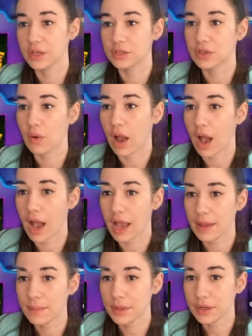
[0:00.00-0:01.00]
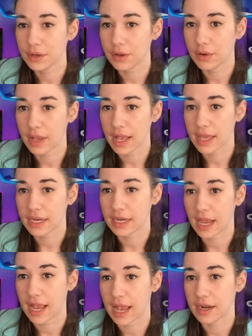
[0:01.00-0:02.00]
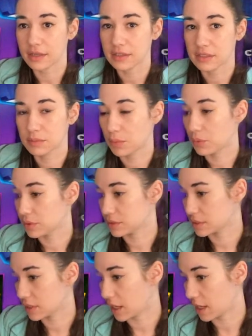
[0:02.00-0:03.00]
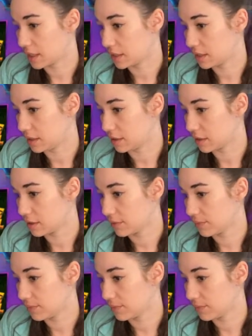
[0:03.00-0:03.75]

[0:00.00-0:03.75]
So I'm going to go ahead and add a sports guy here,